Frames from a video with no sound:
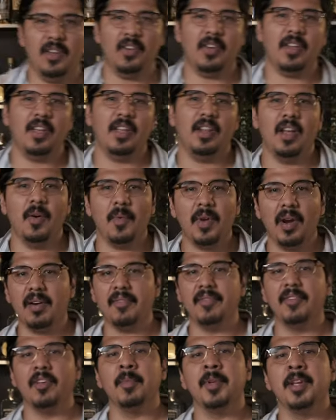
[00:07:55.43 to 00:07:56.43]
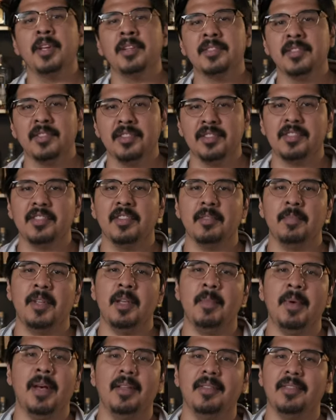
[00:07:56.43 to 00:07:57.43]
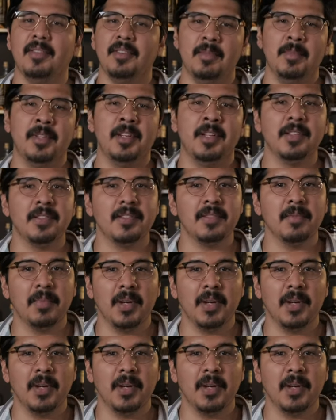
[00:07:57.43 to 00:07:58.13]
Okay, now we are filming, so this took me about 30 minutes,